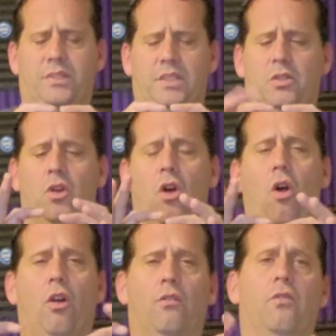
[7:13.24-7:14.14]
little
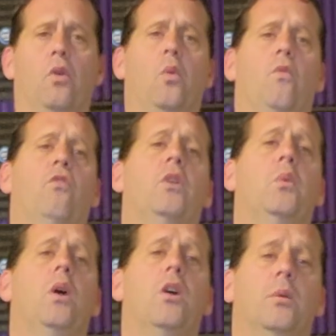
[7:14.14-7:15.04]
card for a
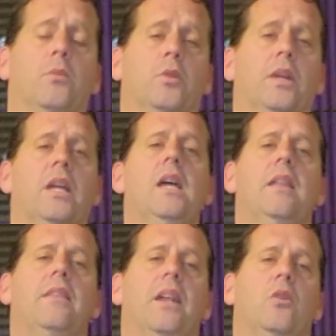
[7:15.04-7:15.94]
free welcome drink.
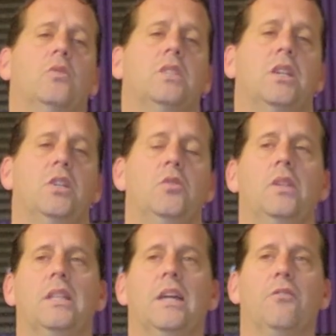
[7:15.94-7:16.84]
They don't tell you
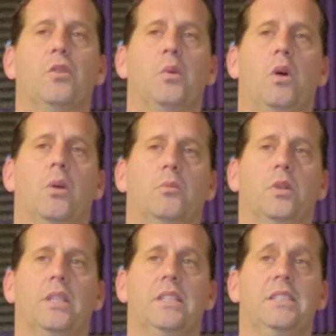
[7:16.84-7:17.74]
that free welcome
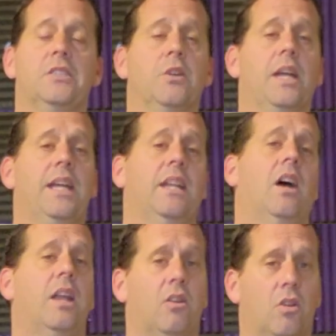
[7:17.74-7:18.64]
drink is either a
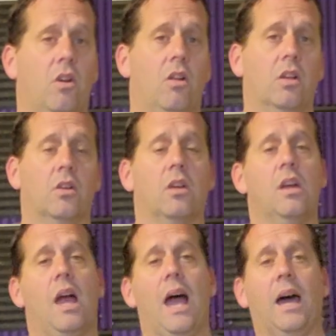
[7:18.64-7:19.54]
non-alcoholic
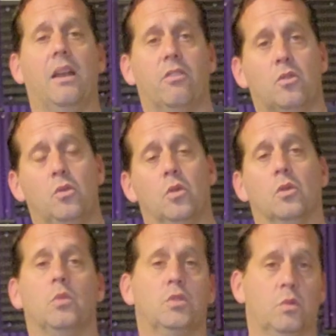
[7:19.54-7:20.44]
out of the
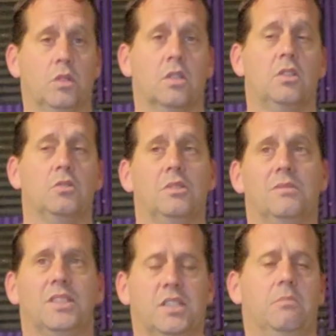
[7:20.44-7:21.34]
cooler, which would include
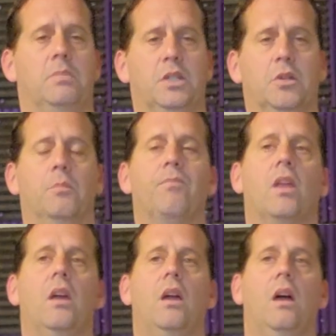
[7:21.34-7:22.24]
some beer,
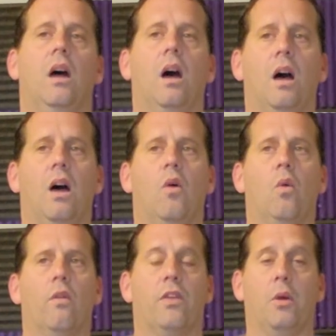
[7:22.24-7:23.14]

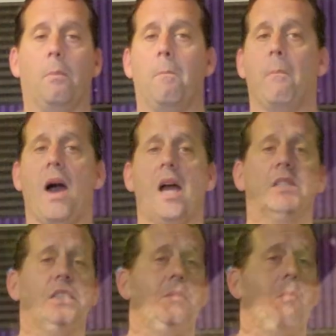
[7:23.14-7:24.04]
or their Moxy